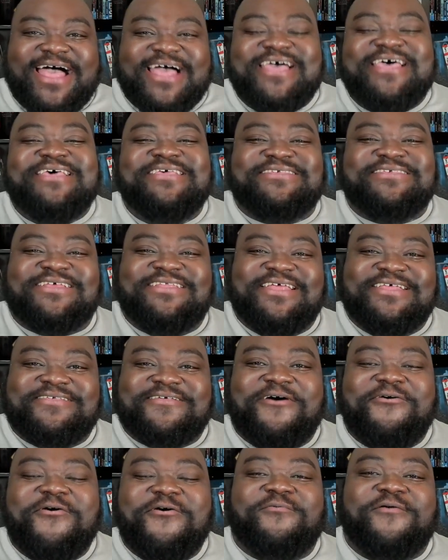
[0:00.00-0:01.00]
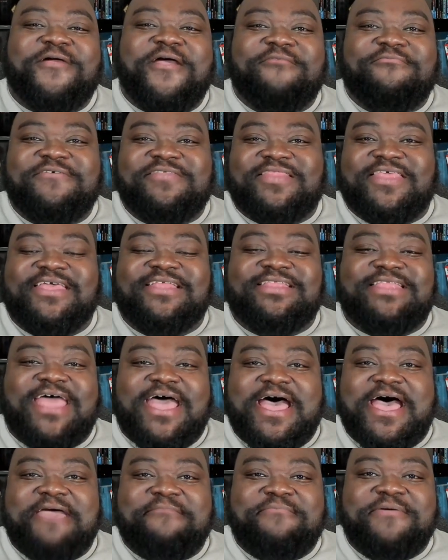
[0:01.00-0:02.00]
So let's go over everything that
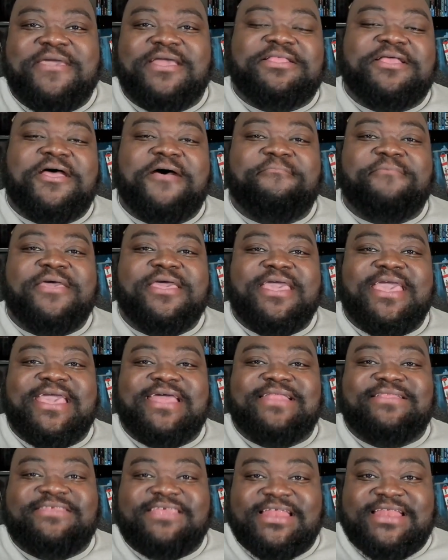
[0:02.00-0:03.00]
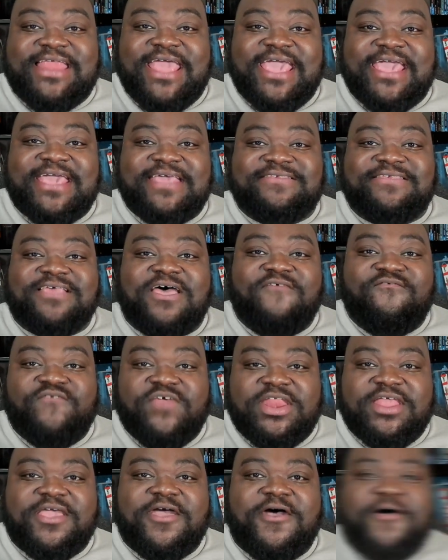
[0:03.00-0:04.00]
I picked up in today's
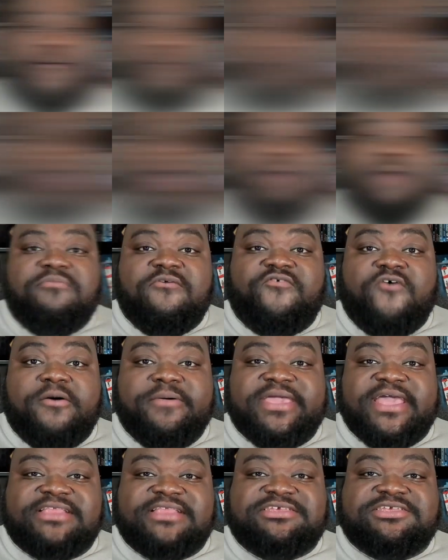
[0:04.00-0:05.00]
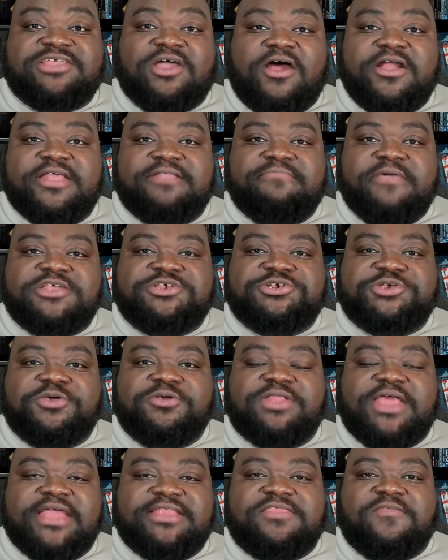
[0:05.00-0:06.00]
video. Before we get started, make sure you
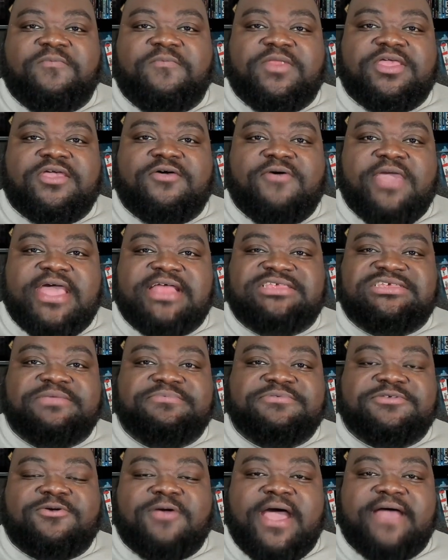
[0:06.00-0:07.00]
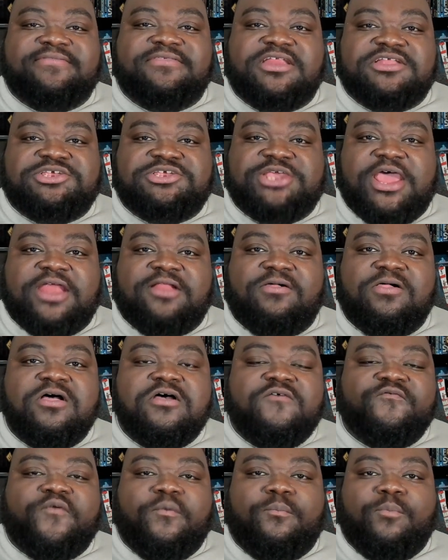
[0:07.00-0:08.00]
like the video and subscribe to the channel
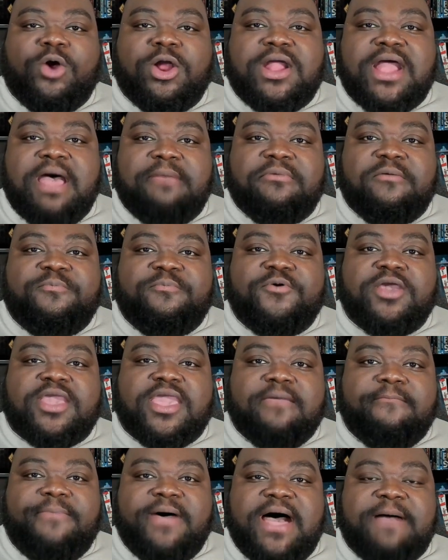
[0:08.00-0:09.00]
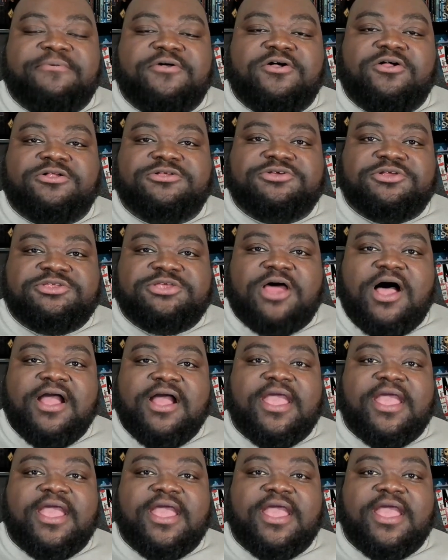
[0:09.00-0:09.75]
for more comic book and pop culture talk.